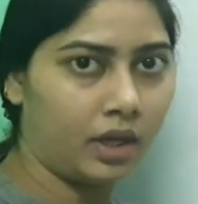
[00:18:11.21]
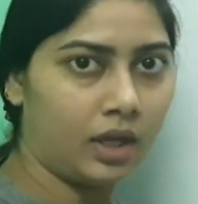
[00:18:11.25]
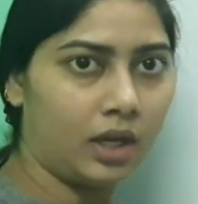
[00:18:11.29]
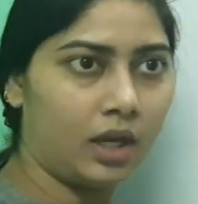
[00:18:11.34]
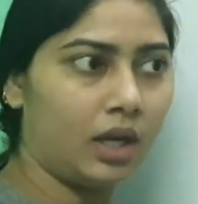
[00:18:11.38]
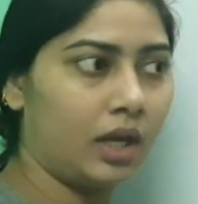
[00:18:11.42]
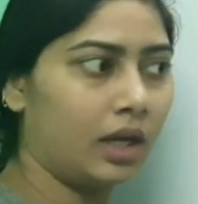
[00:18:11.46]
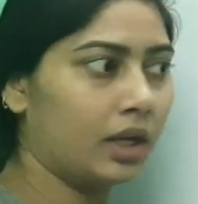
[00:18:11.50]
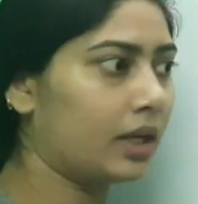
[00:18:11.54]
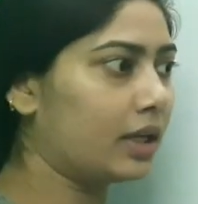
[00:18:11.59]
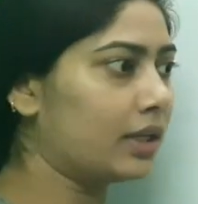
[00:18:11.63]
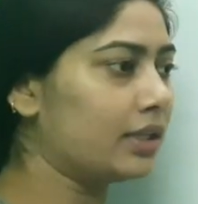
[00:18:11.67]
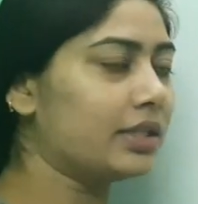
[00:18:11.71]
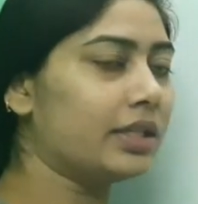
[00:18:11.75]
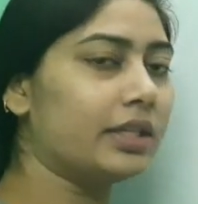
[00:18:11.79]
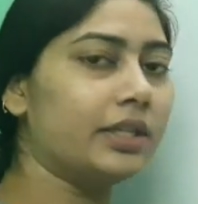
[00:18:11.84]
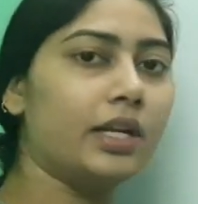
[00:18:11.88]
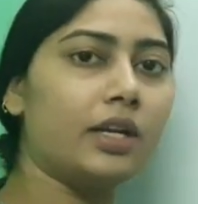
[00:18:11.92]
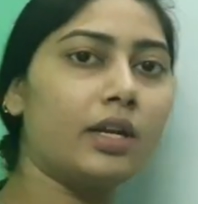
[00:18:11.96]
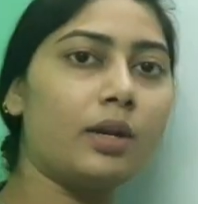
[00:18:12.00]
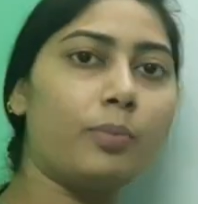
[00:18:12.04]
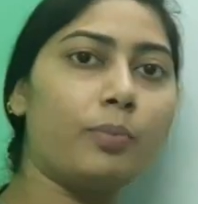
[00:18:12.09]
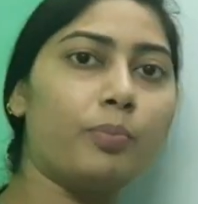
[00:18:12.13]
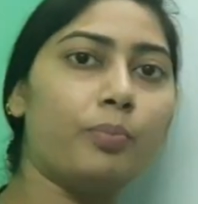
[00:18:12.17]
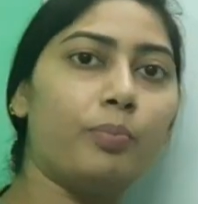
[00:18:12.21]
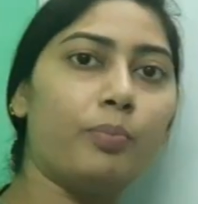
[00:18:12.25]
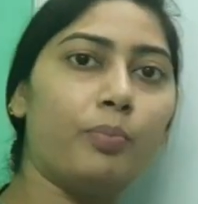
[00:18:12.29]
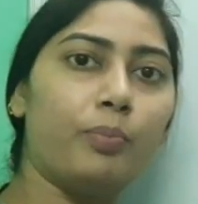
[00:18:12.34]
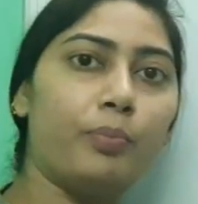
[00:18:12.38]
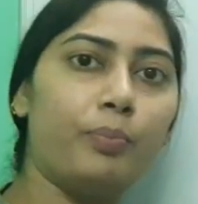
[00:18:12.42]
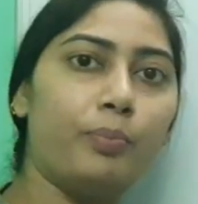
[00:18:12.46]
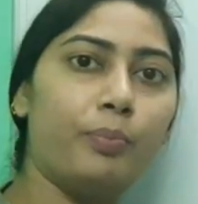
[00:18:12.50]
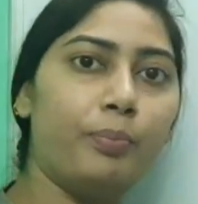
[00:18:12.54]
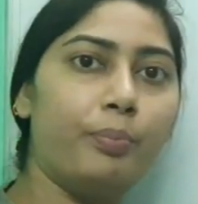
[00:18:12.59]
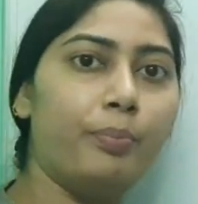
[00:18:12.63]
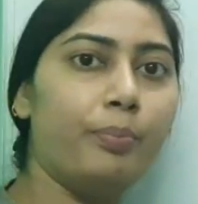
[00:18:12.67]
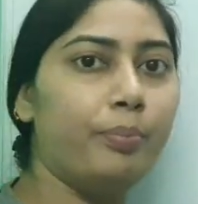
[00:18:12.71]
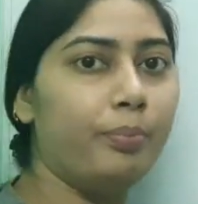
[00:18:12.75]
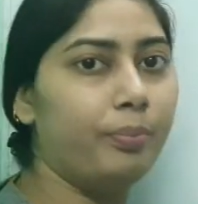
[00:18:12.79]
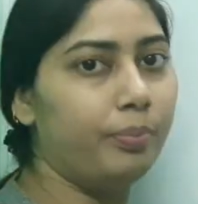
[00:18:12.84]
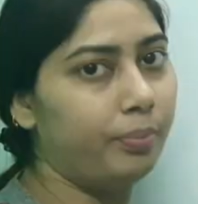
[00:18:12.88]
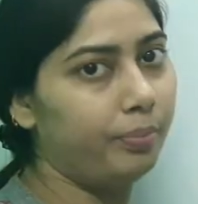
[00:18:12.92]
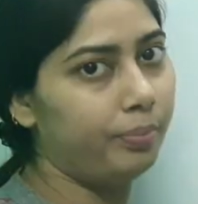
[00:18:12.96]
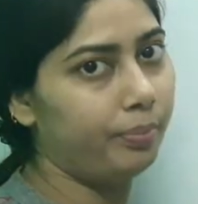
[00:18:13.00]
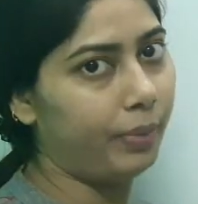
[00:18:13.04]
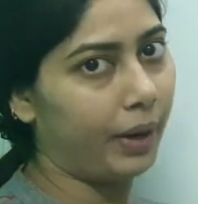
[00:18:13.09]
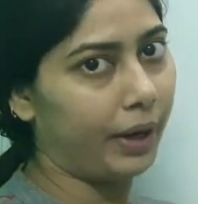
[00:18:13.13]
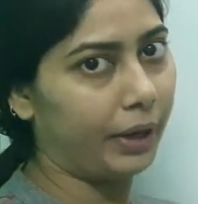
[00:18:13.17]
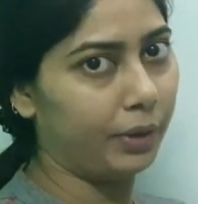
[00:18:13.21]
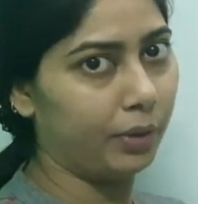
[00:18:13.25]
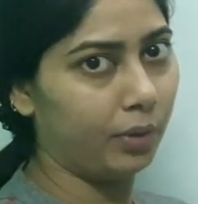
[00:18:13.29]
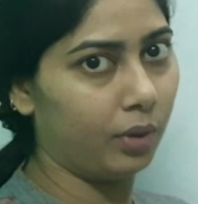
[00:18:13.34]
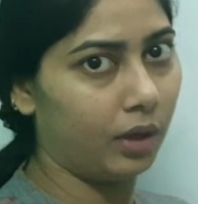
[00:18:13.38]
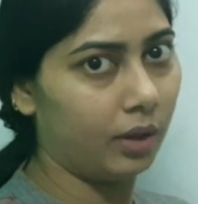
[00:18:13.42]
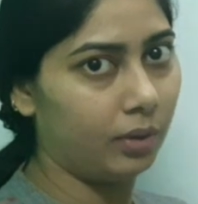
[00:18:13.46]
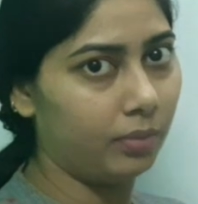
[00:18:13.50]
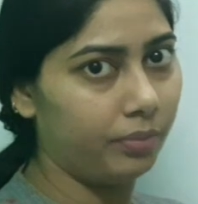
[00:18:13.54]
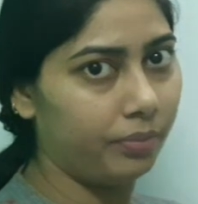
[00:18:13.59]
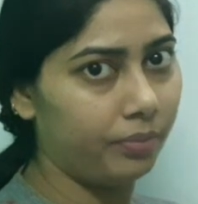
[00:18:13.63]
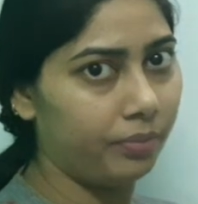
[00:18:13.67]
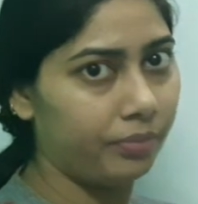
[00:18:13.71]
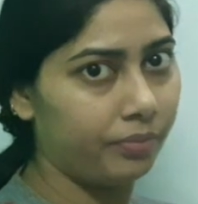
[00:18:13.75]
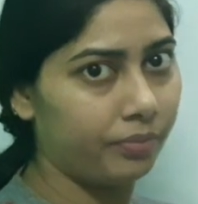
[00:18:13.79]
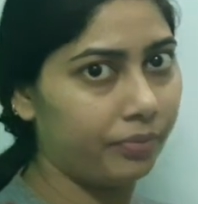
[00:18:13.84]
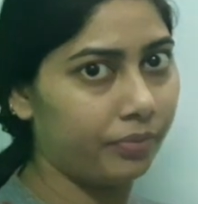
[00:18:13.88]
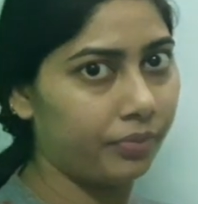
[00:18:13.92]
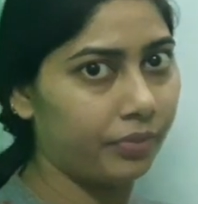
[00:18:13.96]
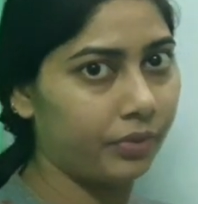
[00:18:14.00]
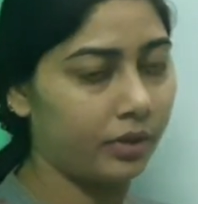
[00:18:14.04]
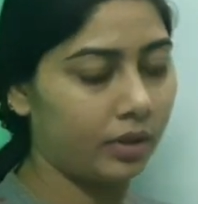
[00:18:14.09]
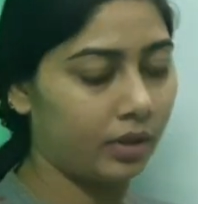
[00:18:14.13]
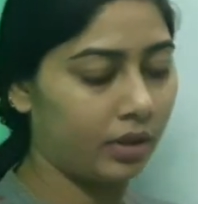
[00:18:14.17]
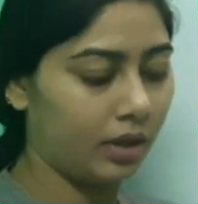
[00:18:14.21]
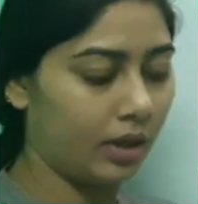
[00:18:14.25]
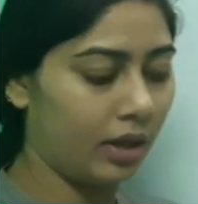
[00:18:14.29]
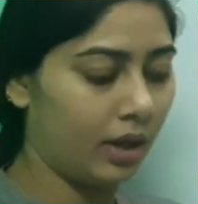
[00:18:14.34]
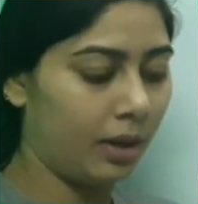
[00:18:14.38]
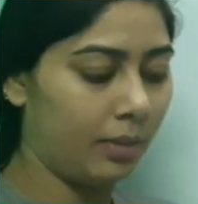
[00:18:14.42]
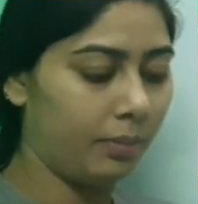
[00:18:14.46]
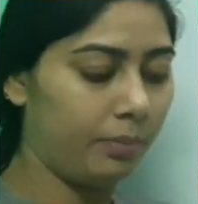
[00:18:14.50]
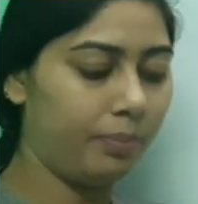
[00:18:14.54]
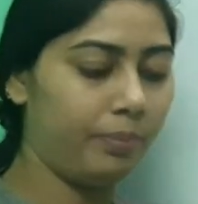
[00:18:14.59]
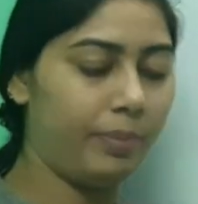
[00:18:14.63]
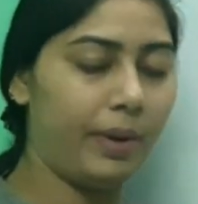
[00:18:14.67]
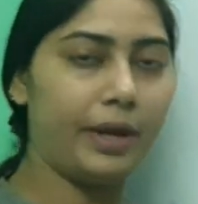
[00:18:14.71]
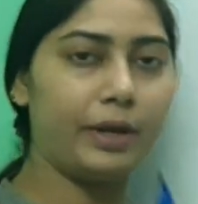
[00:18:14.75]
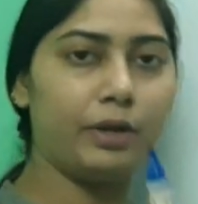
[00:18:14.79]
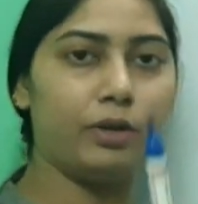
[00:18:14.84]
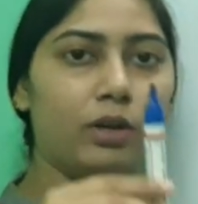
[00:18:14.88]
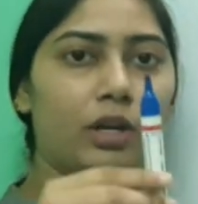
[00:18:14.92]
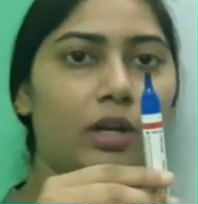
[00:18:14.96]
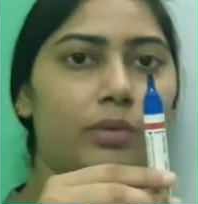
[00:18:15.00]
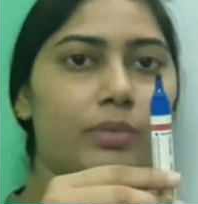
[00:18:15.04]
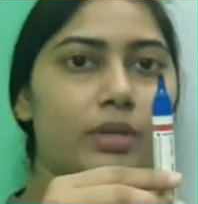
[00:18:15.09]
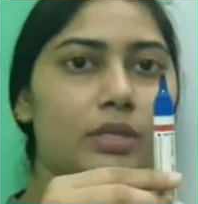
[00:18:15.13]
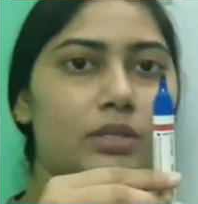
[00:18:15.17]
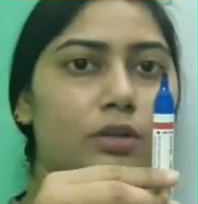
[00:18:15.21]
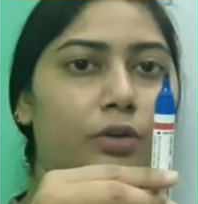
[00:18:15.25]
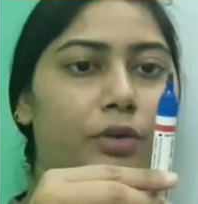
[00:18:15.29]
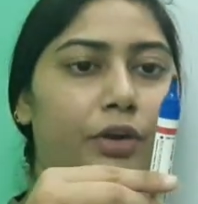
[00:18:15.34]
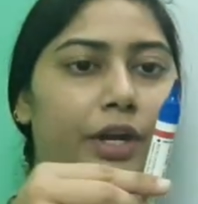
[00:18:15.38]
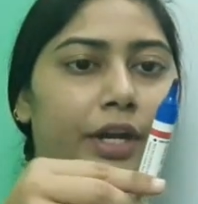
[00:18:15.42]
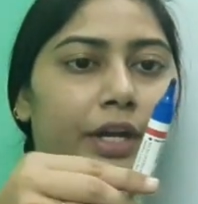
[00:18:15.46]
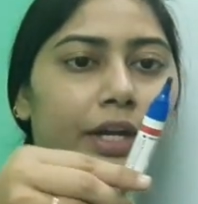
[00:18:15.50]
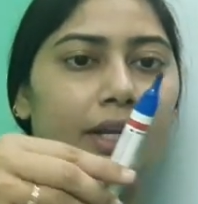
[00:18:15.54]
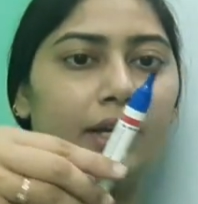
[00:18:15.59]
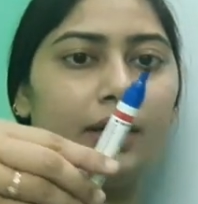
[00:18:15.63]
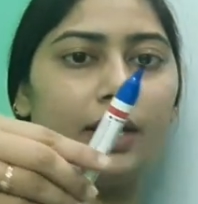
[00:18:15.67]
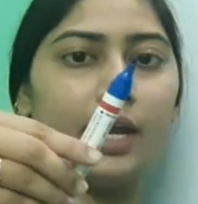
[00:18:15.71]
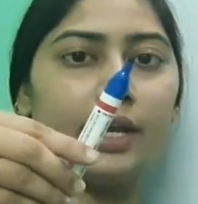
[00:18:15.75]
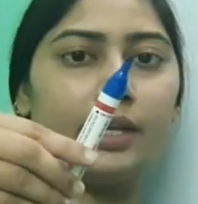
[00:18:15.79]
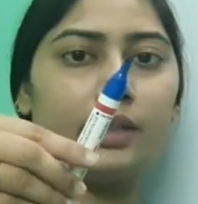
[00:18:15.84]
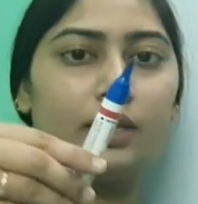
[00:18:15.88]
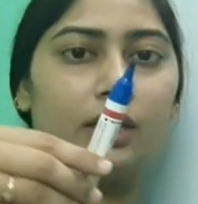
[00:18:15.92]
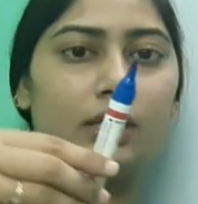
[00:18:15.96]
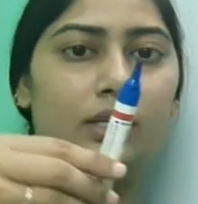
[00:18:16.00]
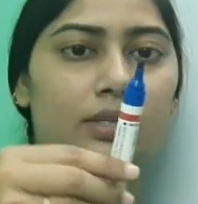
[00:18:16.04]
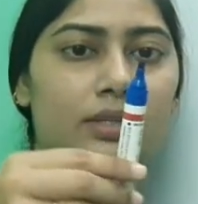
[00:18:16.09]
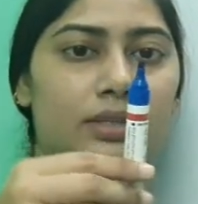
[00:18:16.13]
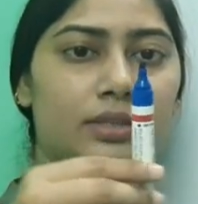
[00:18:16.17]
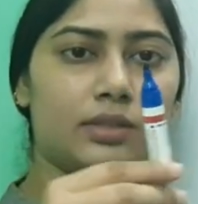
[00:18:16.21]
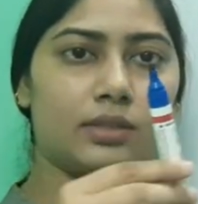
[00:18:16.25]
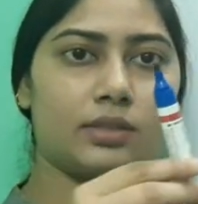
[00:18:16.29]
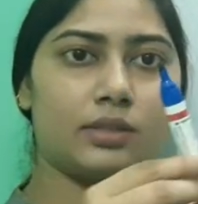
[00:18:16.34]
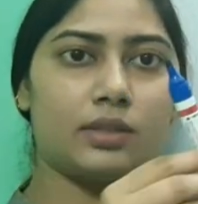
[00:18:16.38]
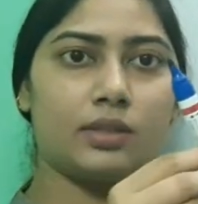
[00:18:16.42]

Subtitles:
Consider a pendulum. Pendulum is rotating like this.